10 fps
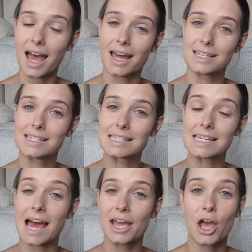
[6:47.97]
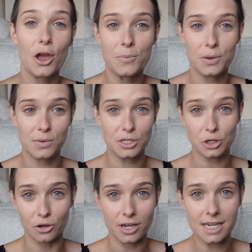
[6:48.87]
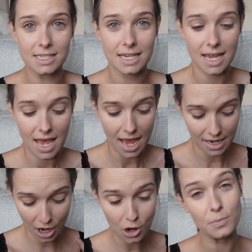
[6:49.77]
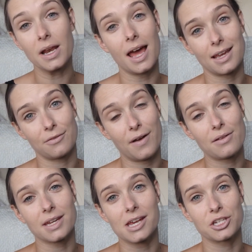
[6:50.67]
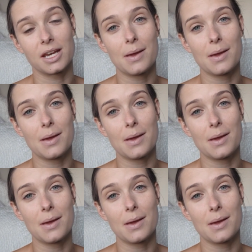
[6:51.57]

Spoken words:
and I hope you enjoyed, and I hope you like the foundation.